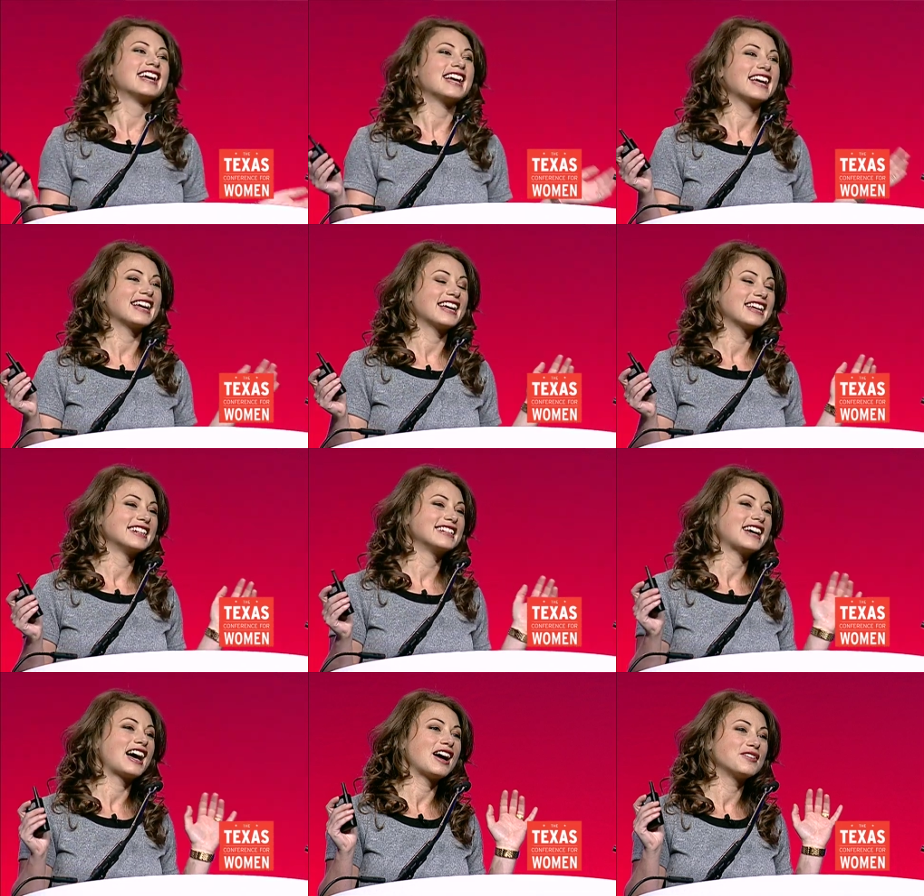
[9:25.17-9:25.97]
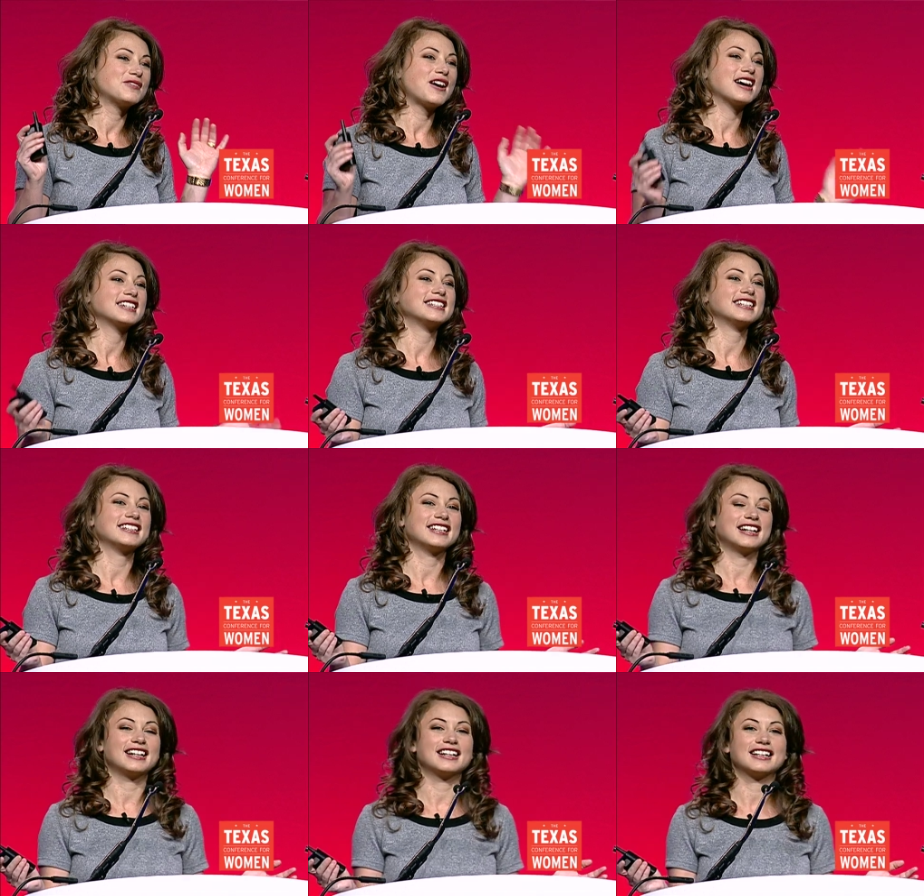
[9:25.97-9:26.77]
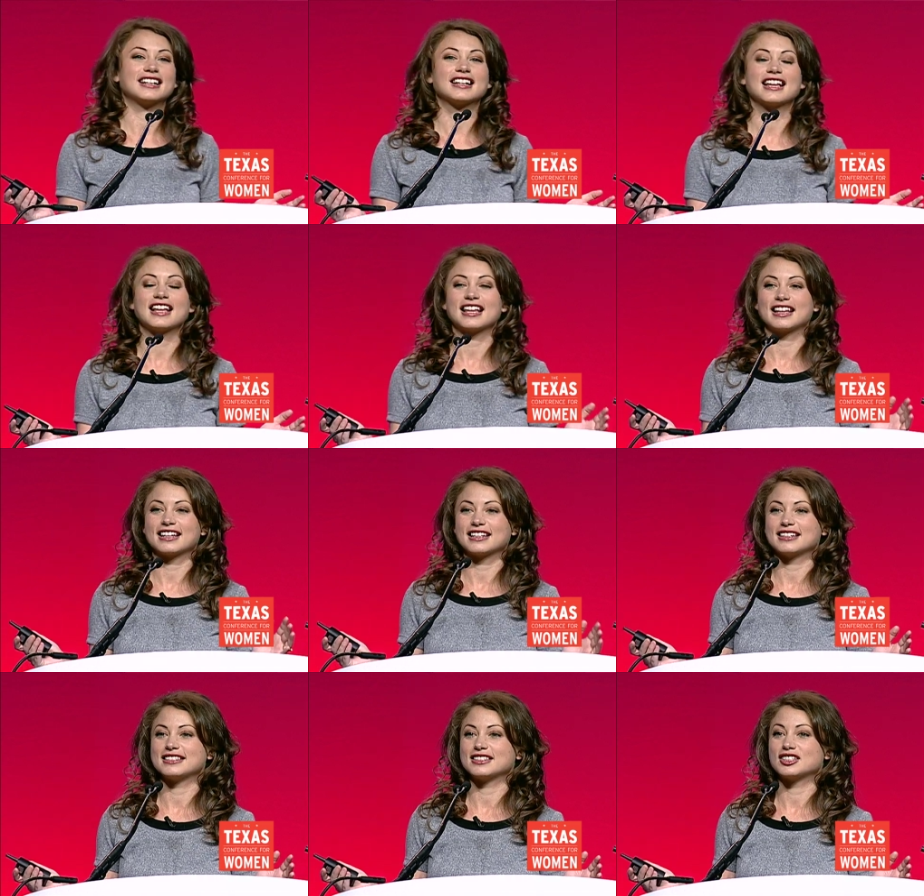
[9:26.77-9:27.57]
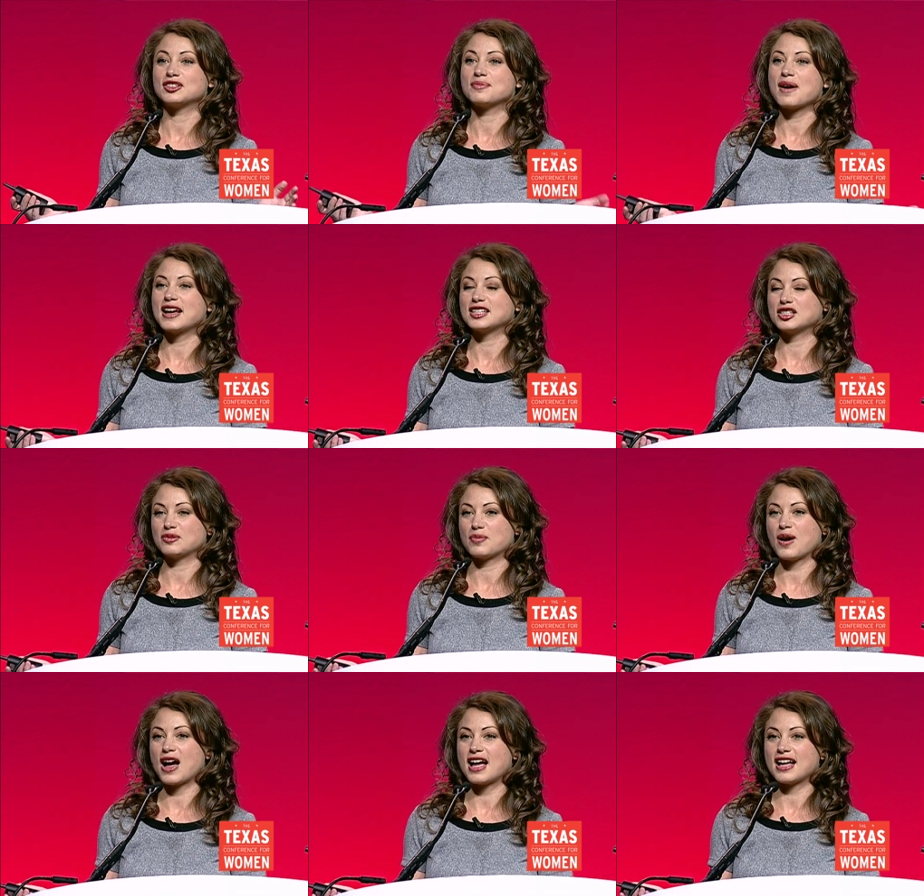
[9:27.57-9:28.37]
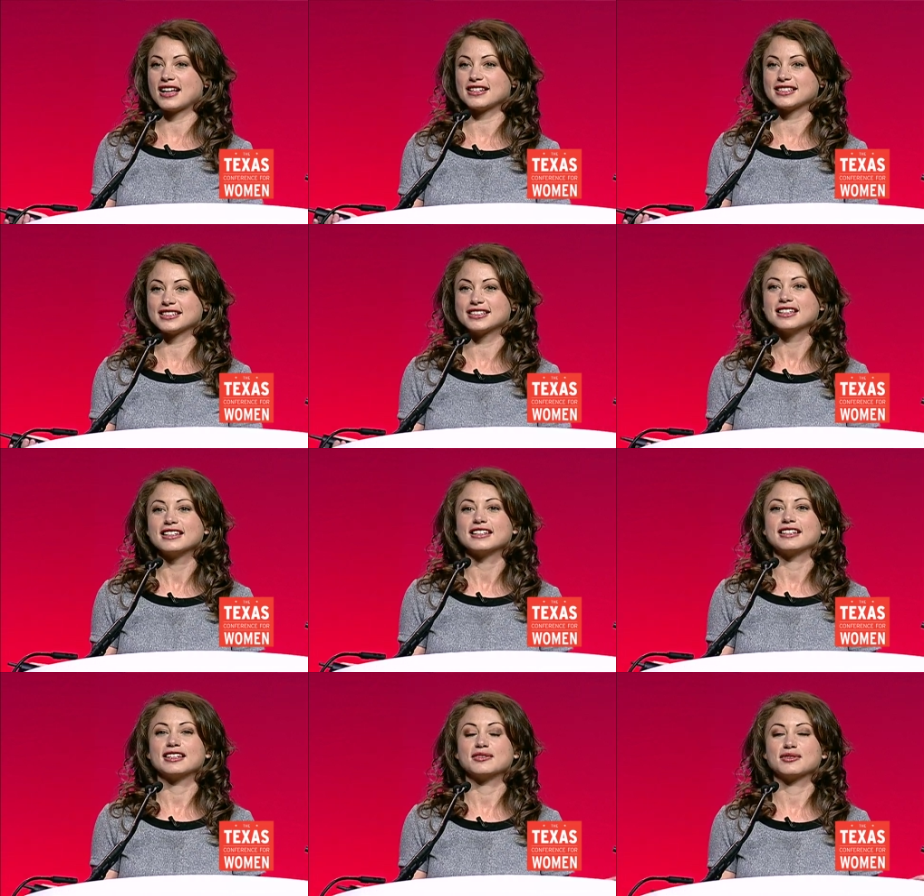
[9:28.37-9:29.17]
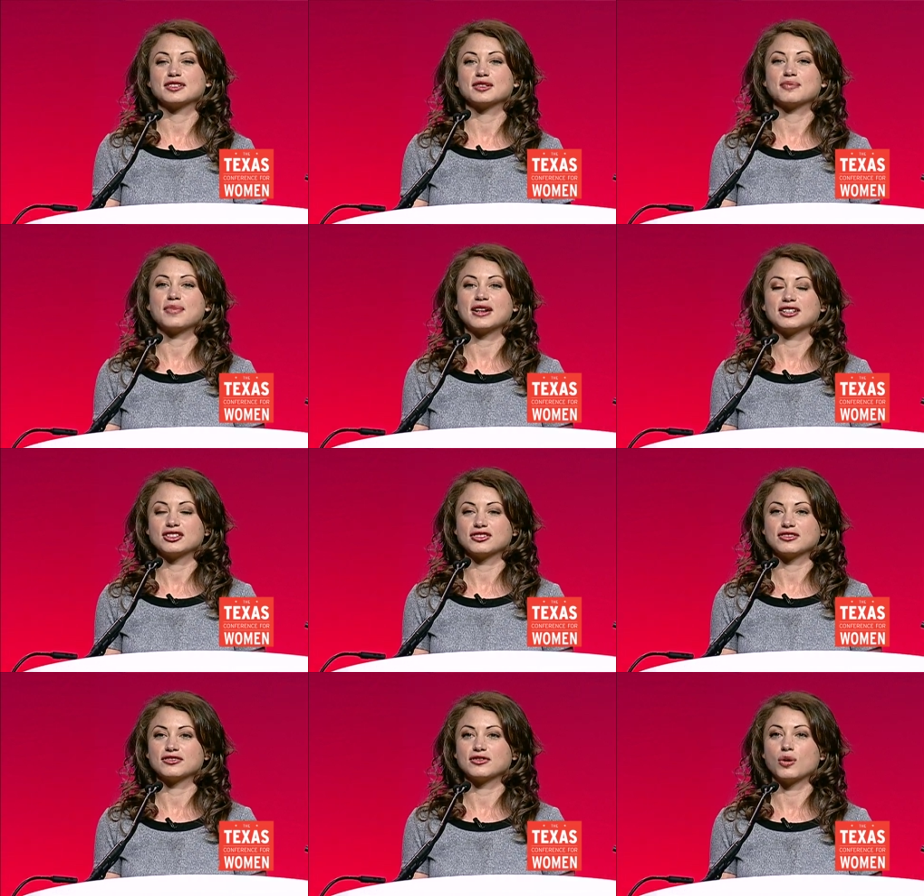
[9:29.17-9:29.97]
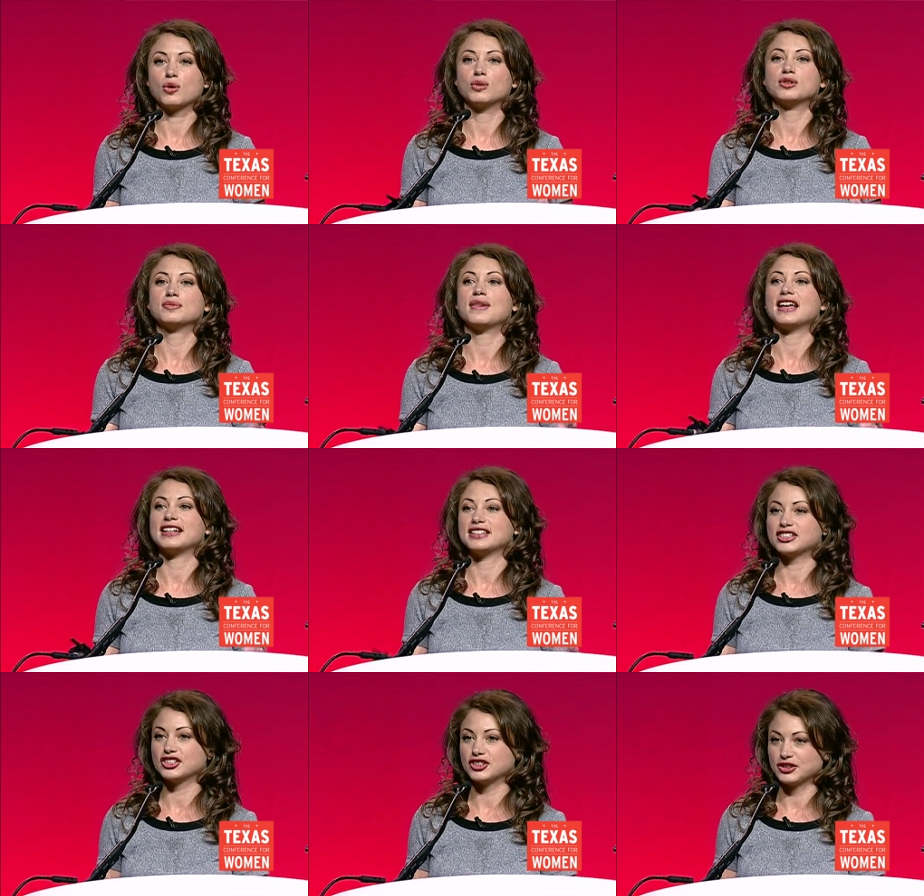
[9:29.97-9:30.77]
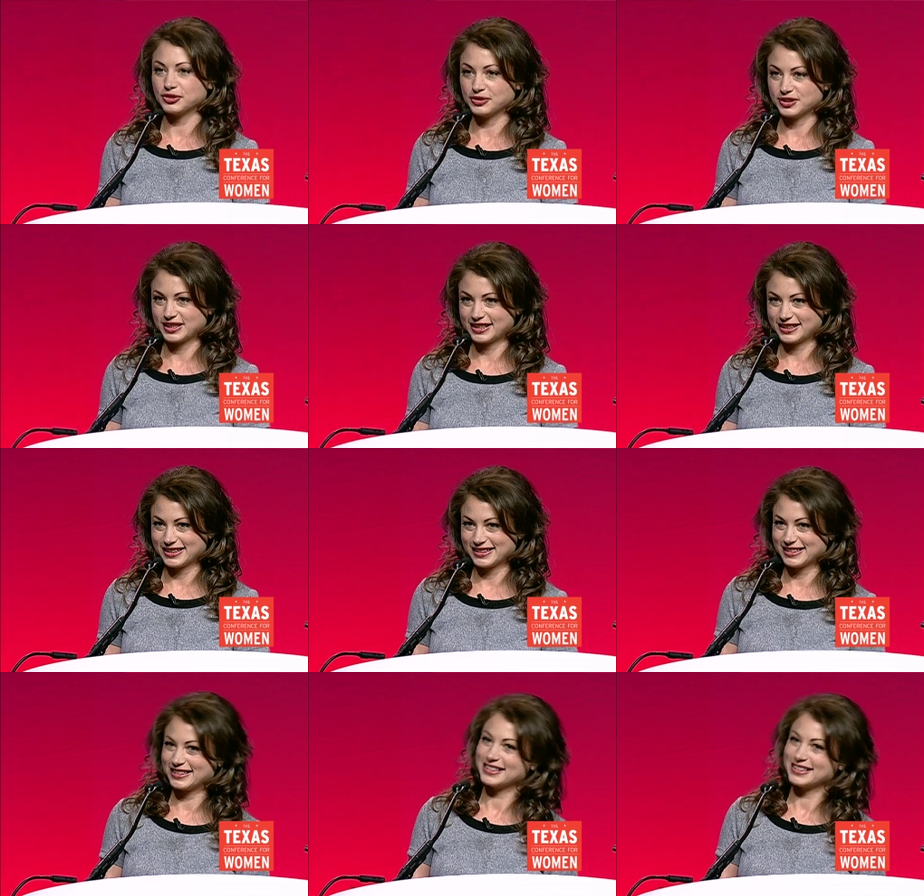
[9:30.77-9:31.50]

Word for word: And I walked in there, and to my surprise, it was a bunch of old men in suits.